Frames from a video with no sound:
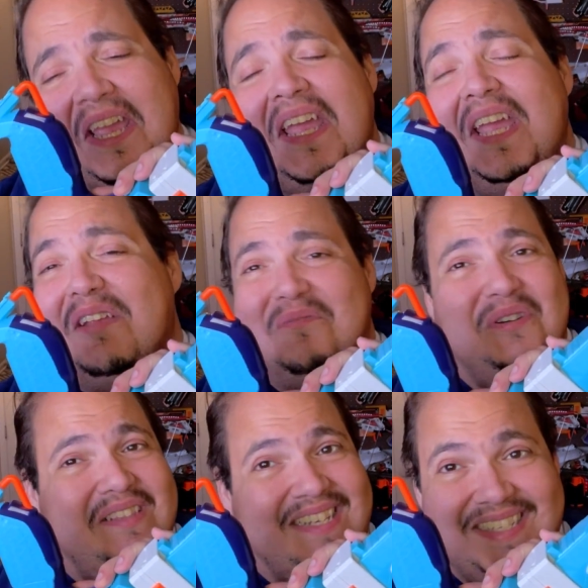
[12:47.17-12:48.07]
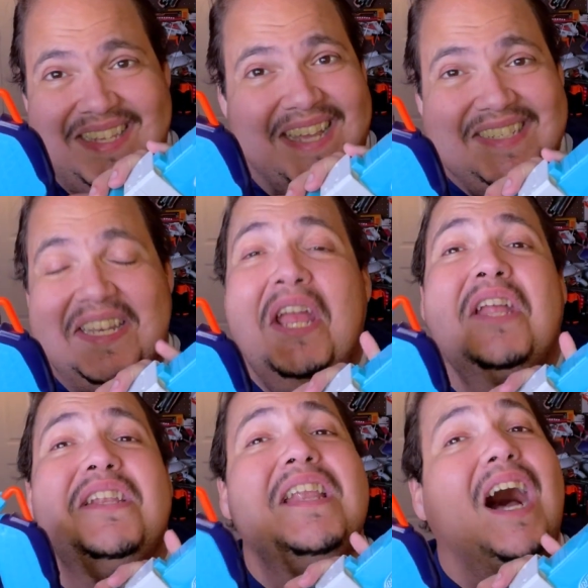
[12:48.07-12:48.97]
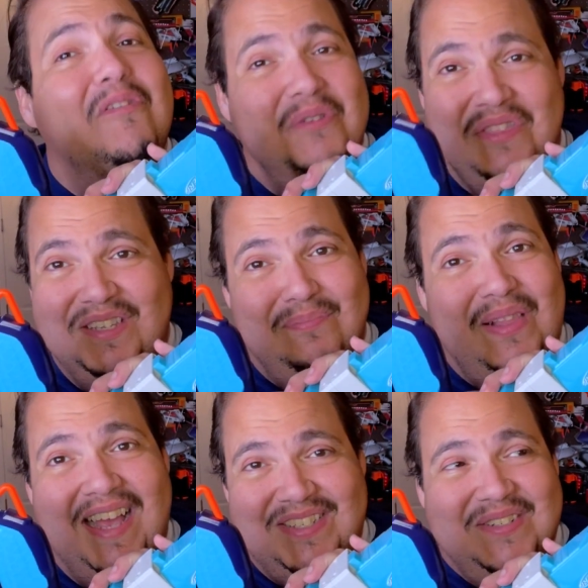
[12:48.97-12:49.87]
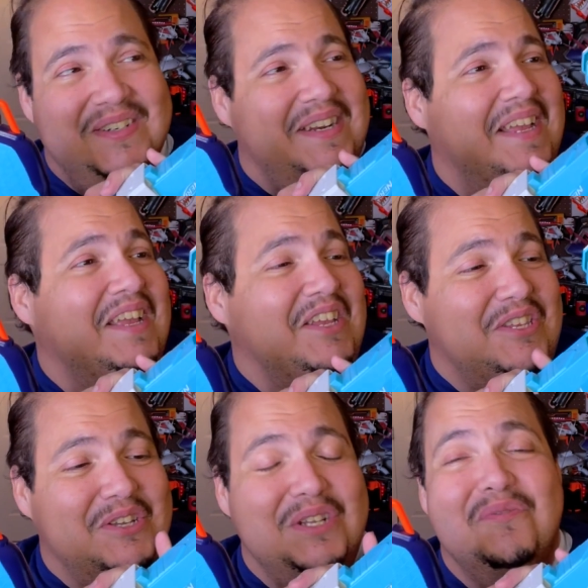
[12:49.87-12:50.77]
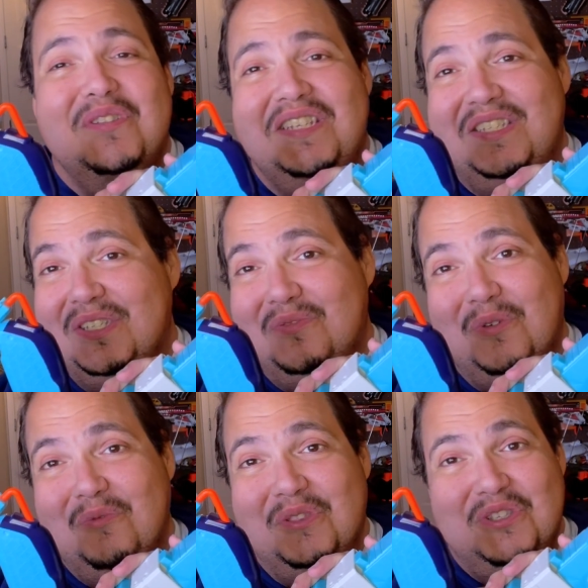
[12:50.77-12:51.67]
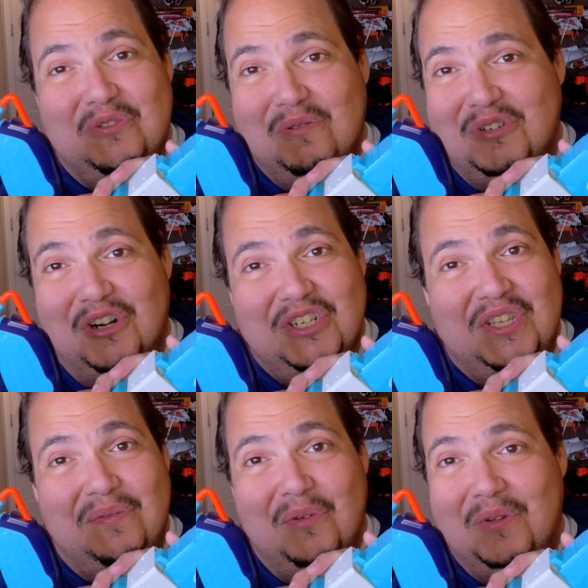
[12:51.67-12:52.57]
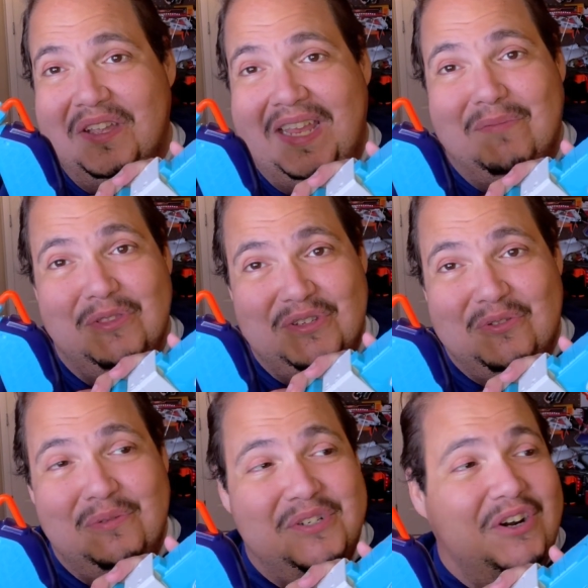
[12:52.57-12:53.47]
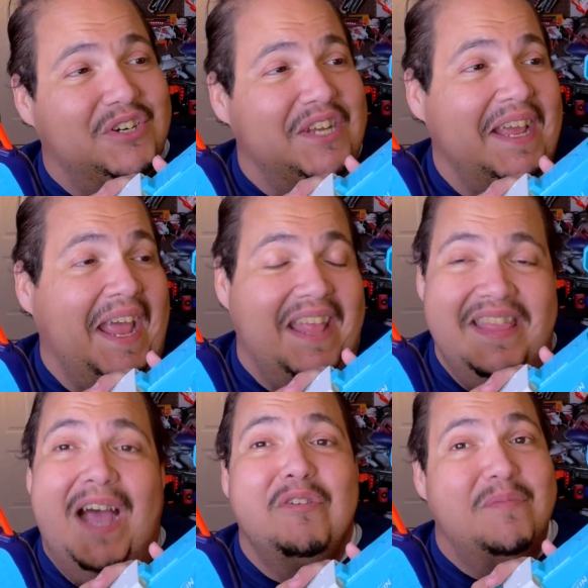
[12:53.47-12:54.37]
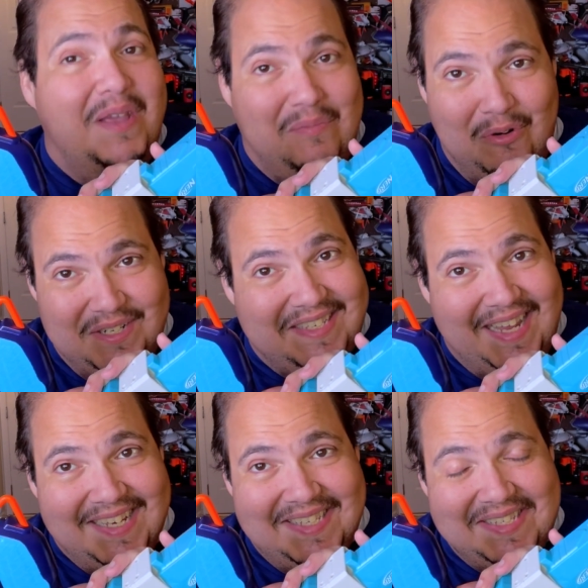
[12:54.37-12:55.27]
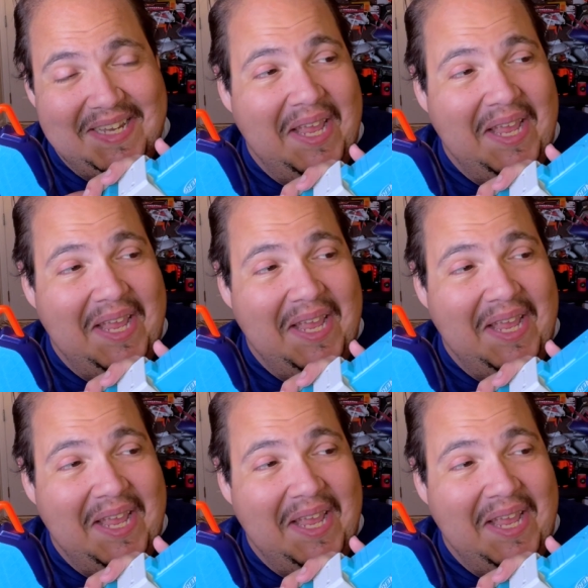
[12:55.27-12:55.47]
It really doesn't. Not with this blaster. You could have released this one with the Storm Charge instead of the one that came with the Storm Charge, and that would have made more sense.